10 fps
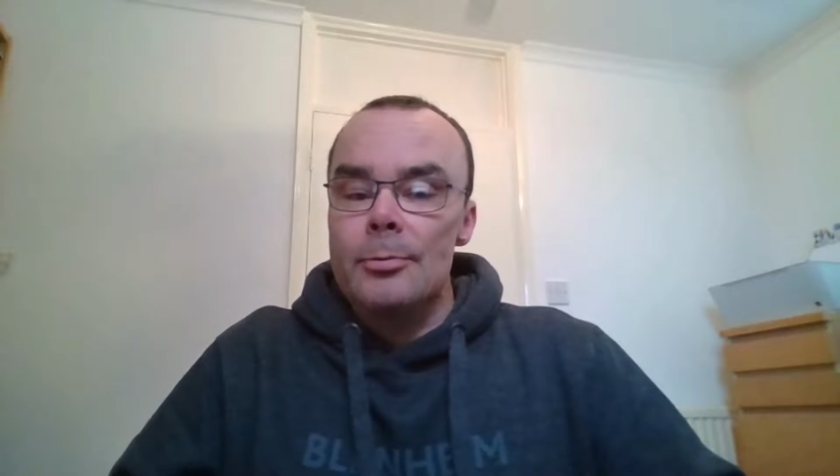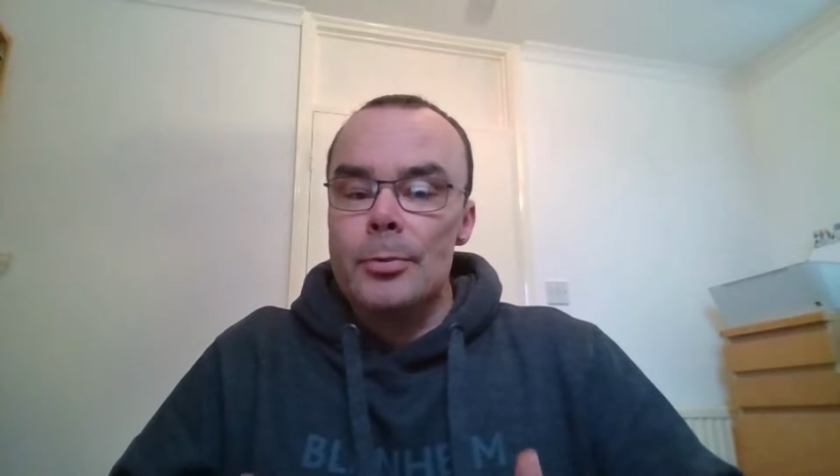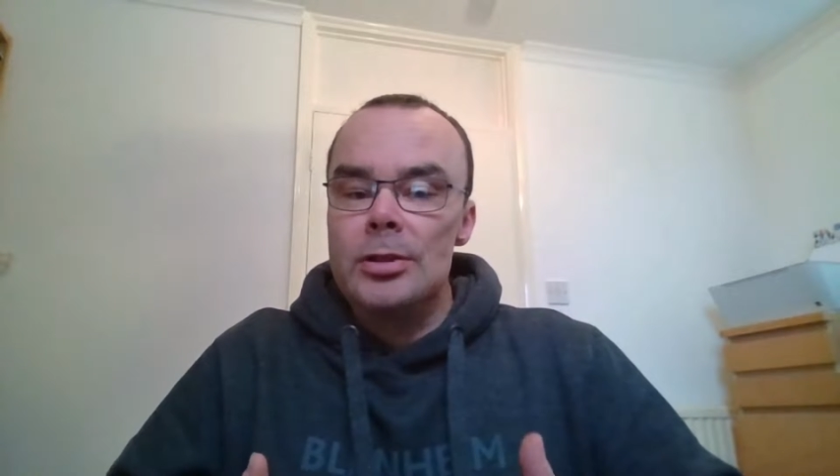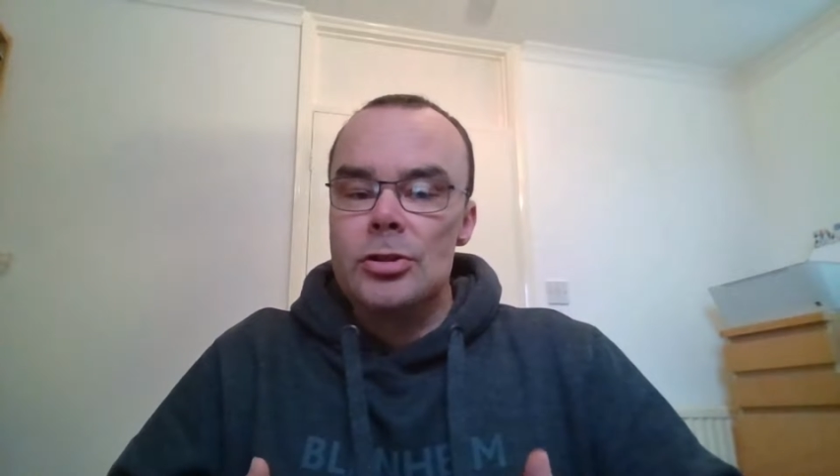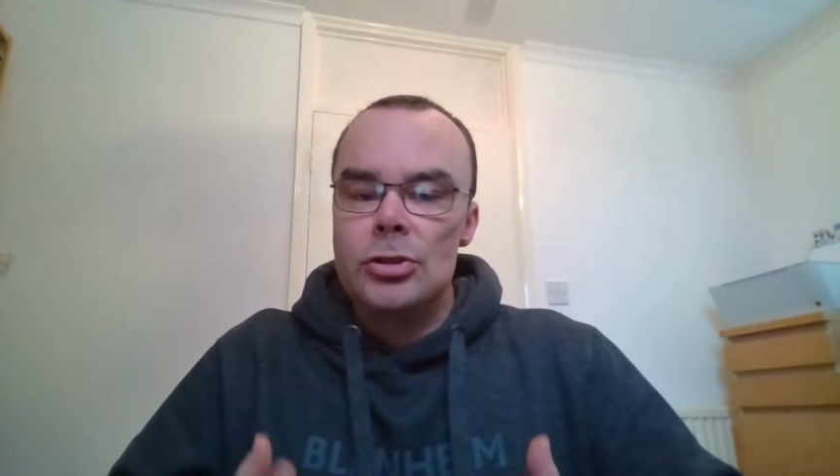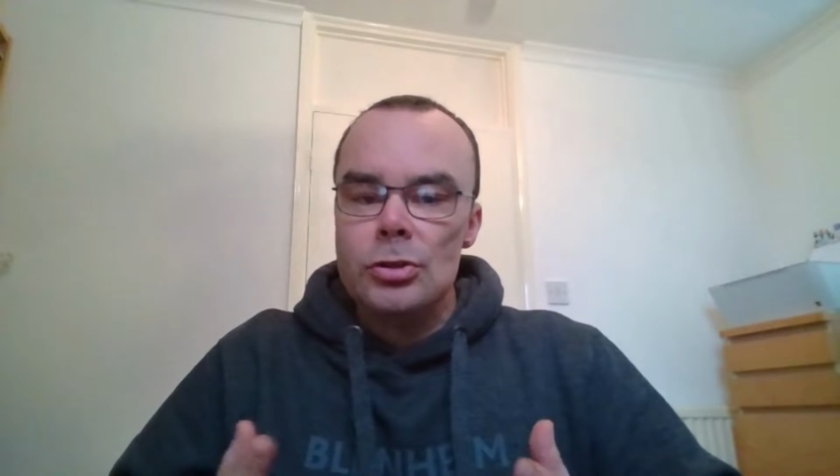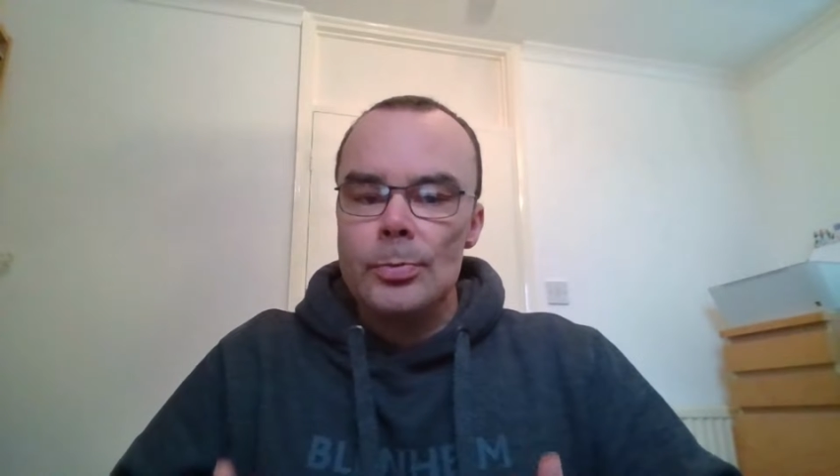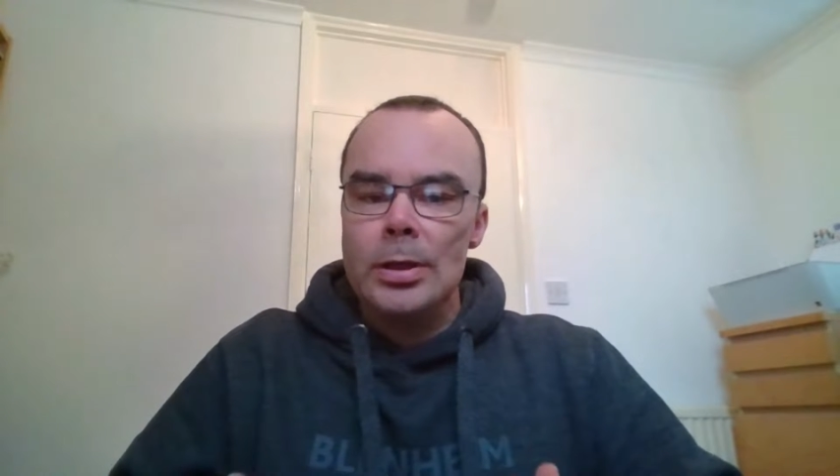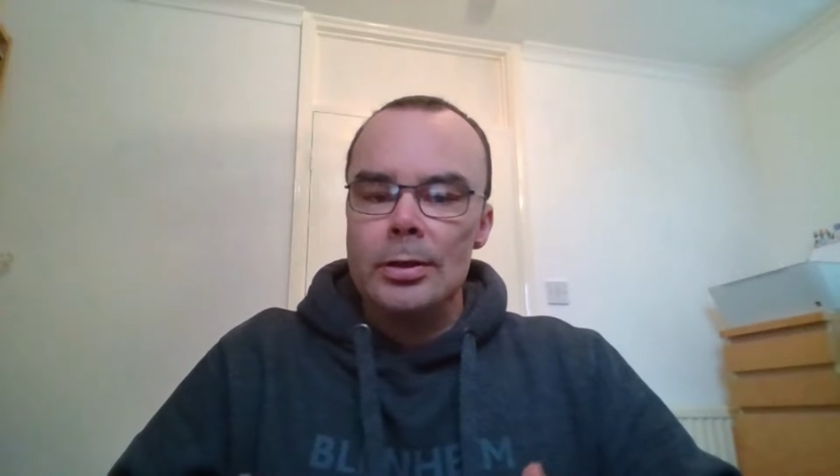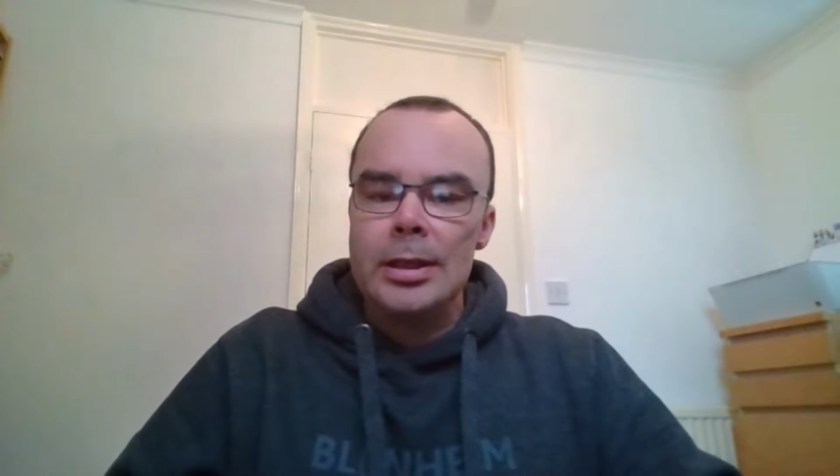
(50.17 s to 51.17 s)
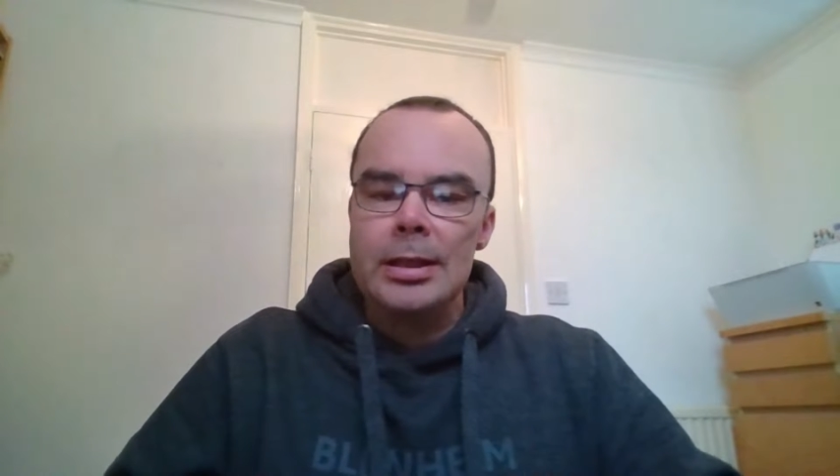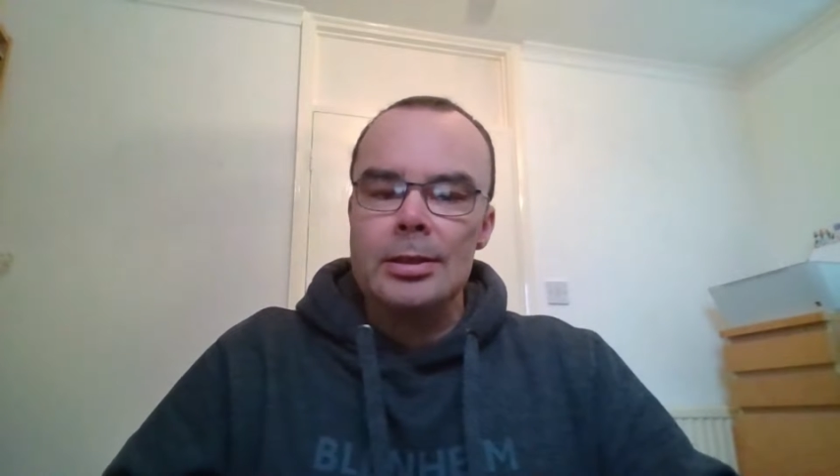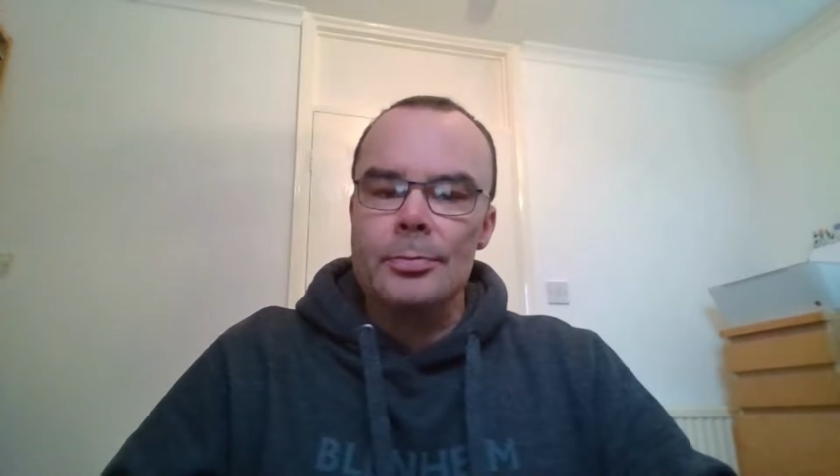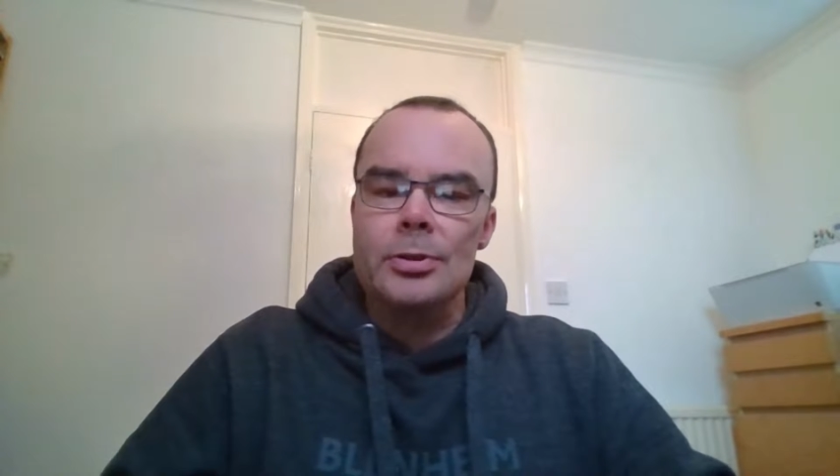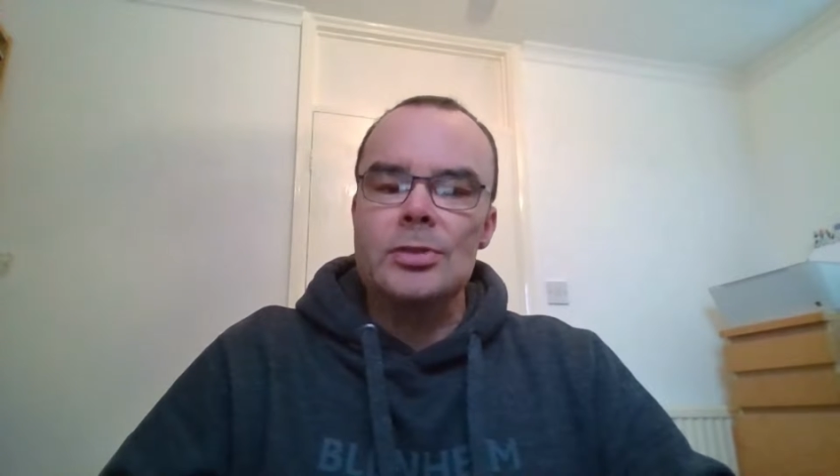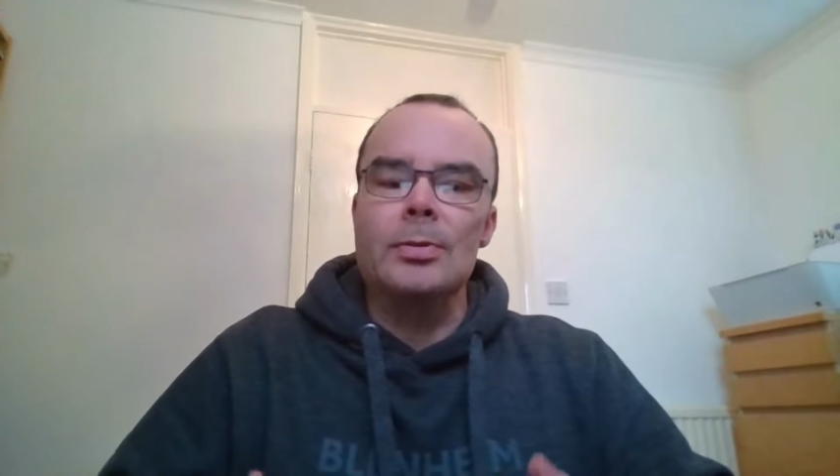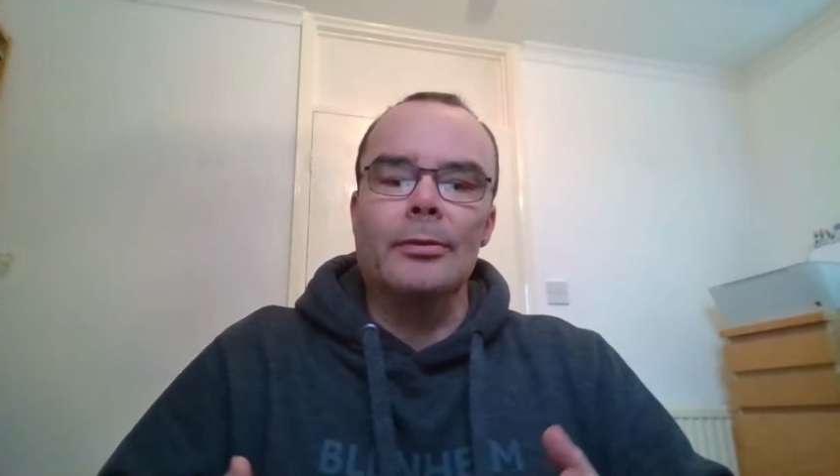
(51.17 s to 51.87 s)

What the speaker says: We should be looking at the principle